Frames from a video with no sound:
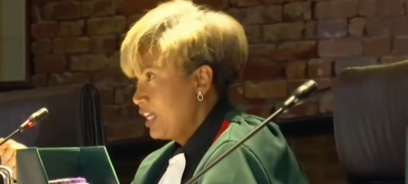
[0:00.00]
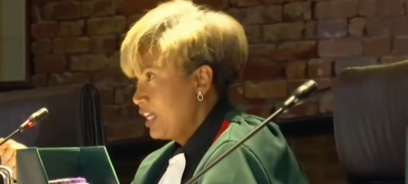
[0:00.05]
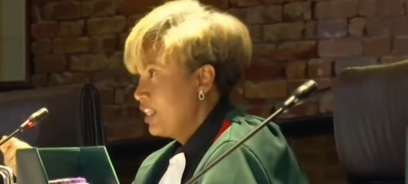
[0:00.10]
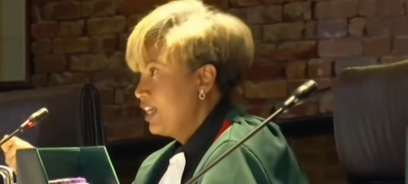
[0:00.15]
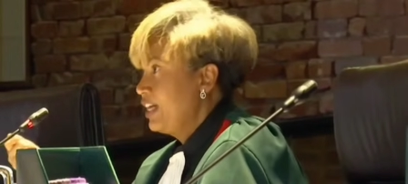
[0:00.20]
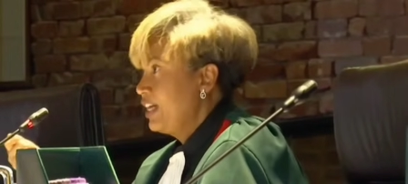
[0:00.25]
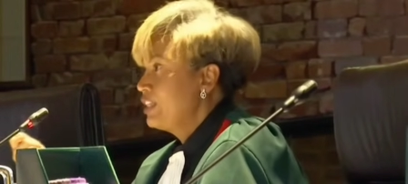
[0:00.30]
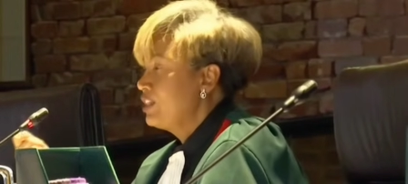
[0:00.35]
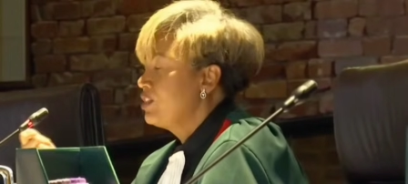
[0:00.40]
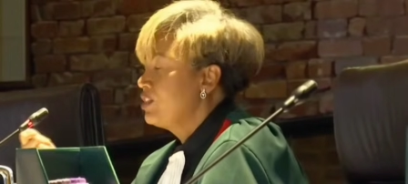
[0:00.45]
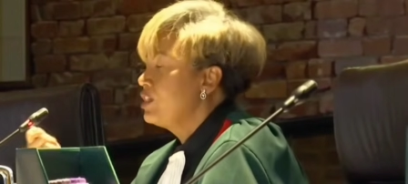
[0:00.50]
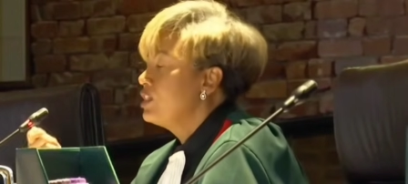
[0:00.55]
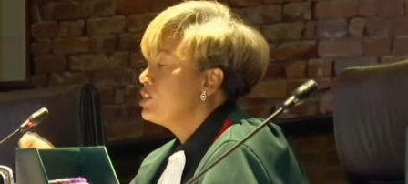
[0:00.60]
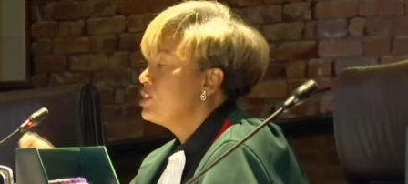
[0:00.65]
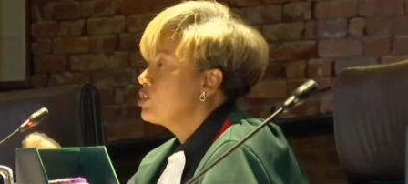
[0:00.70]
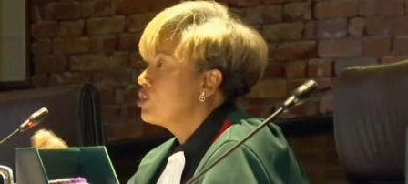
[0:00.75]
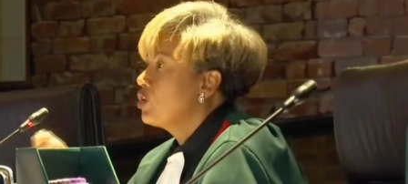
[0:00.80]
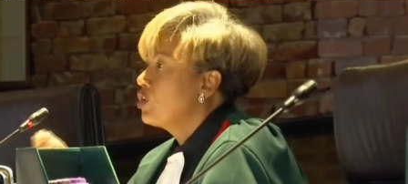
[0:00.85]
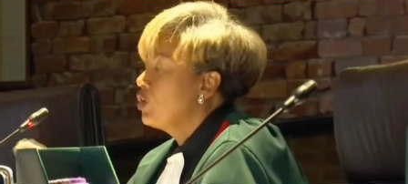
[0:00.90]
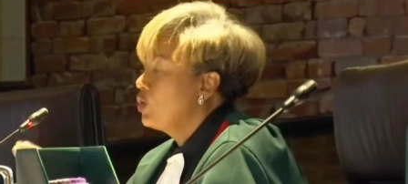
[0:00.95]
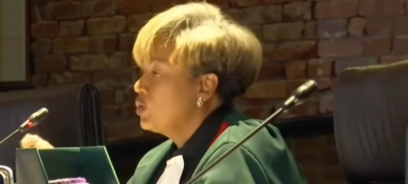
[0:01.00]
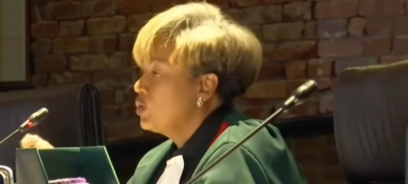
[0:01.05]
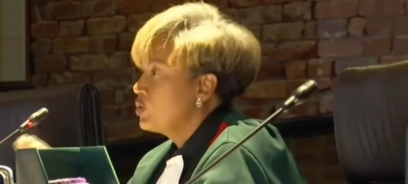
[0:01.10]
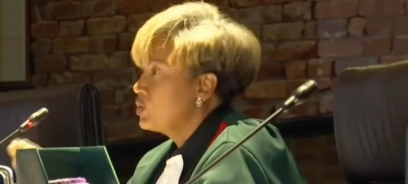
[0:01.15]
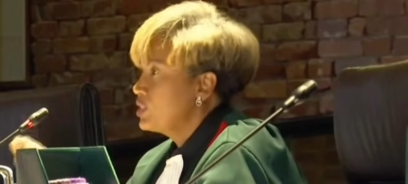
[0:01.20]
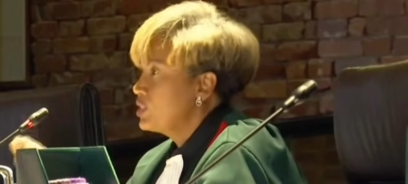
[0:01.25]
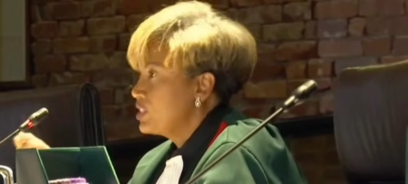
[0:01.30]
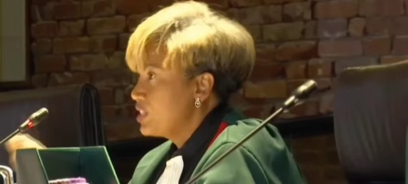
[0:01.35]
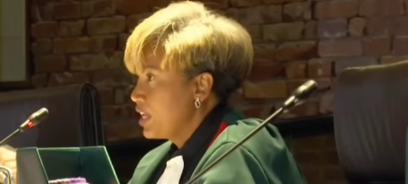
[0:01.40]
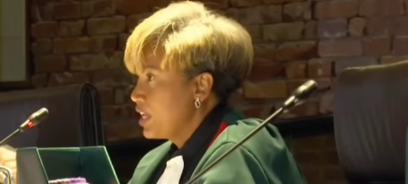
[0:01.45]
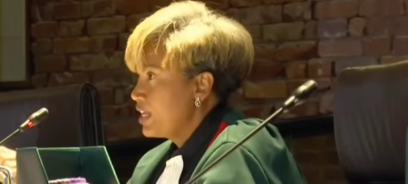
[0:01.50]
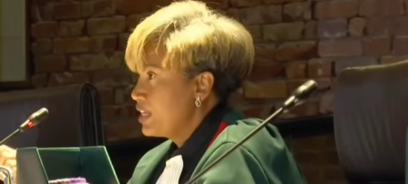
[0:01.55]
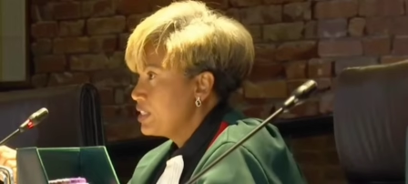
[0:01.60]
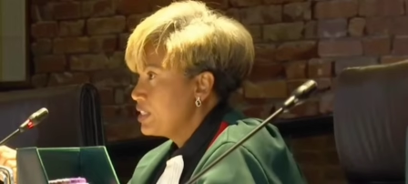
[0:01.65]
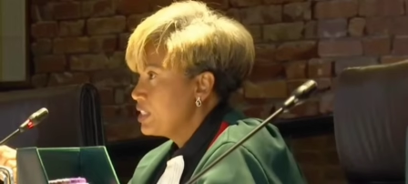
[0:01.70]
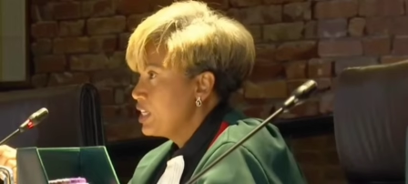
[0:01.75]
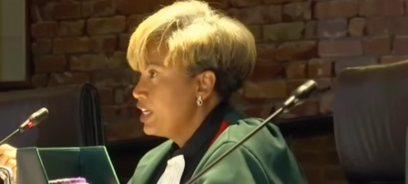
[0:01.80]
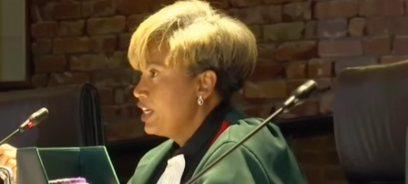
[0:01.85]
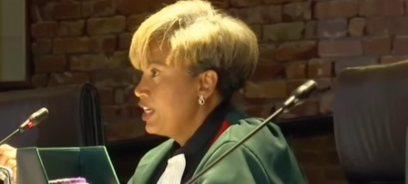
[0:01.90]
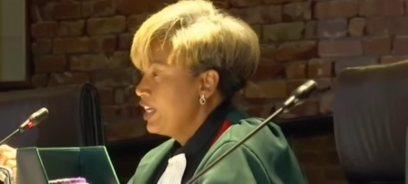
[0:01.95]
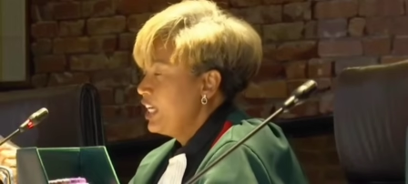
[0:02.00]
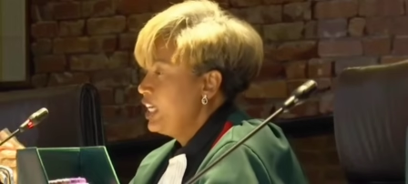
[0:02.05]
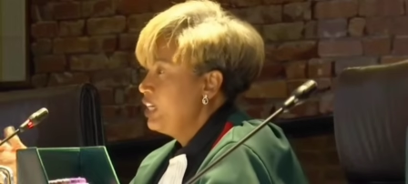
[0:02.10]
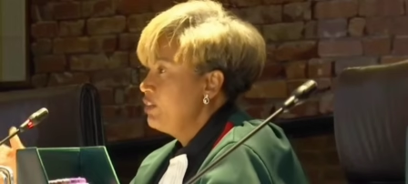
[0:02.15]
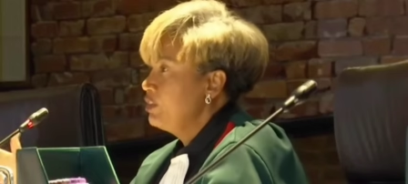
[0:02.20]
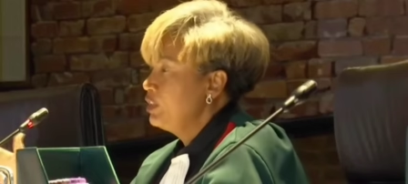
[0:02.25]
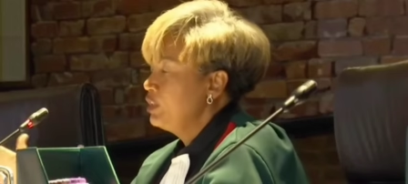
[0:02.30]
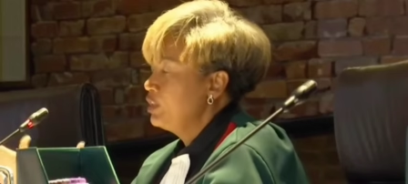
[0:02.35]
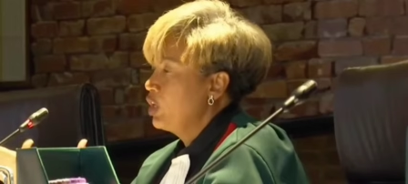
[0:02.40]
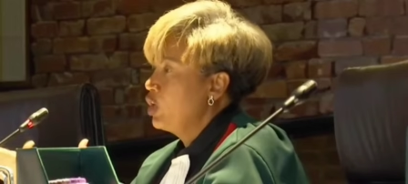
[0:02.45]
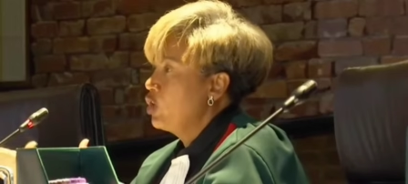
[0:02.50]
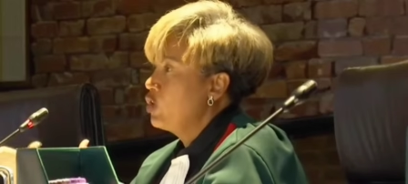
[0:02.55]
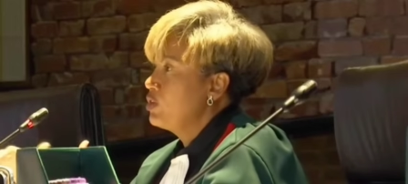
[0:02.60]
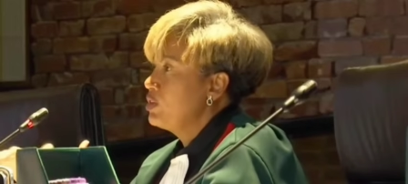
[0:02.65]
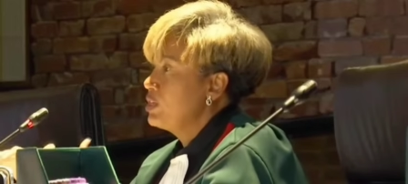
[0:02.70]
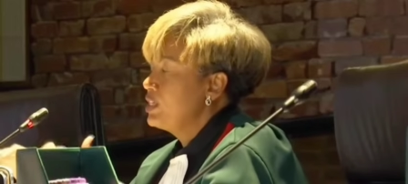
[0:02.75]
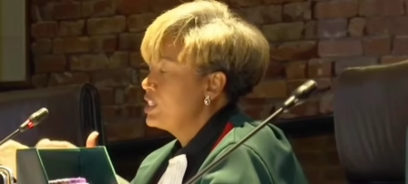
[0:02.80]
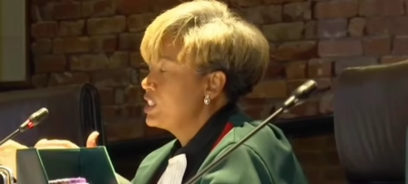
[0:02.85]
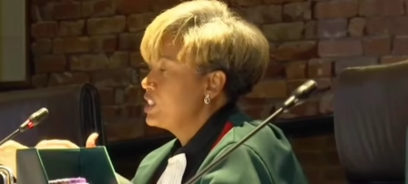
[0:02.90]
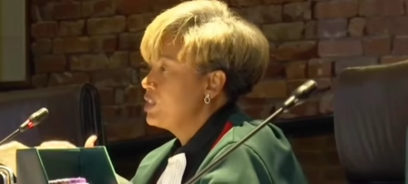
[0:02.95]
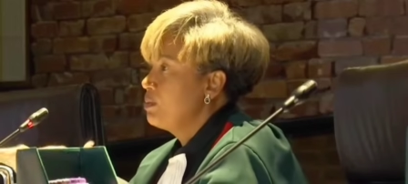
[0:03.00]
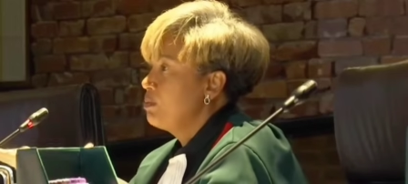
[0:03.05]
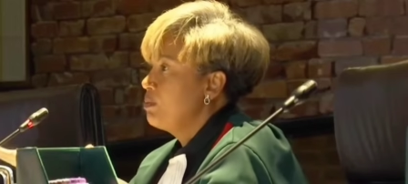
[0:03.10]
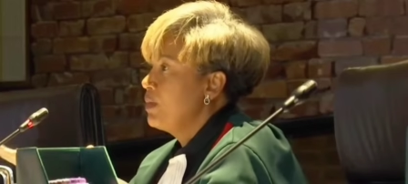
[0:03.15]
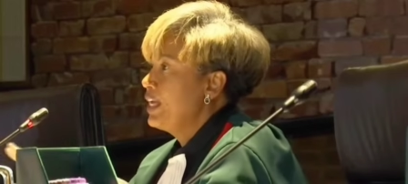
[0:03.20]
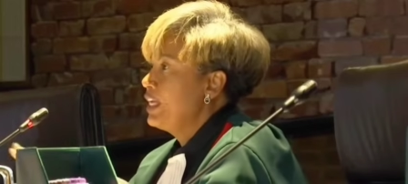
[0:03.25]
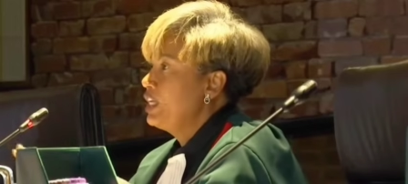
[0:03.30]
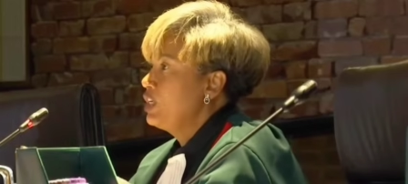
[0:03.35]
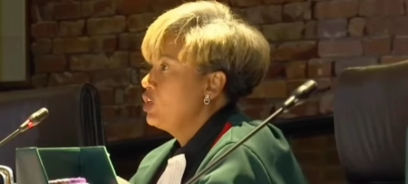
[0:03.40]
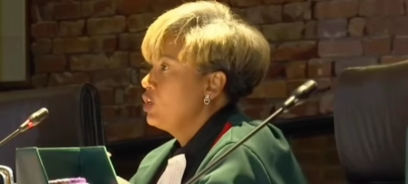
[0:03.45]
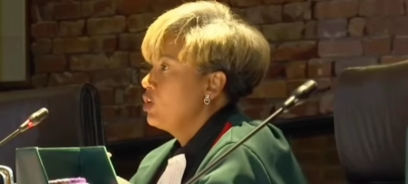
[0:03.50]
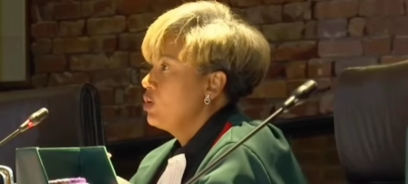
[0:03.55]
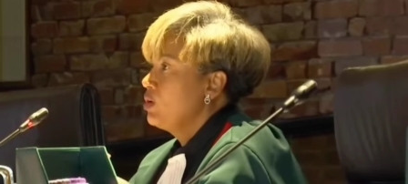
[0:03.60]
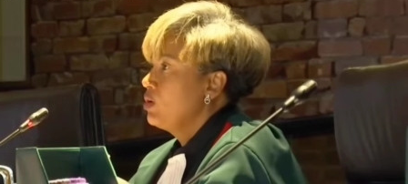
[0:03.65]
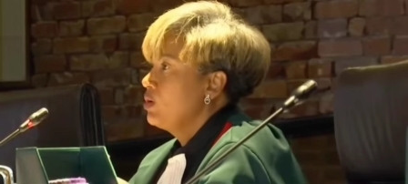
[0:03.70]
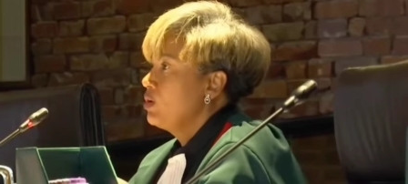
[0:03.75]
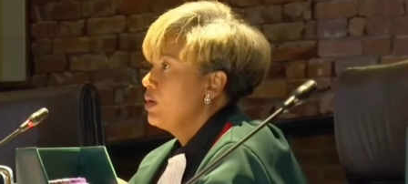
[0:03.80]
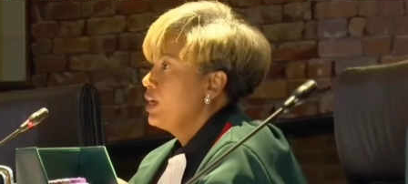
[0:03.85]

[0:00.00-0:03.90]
that this court says, even though this may,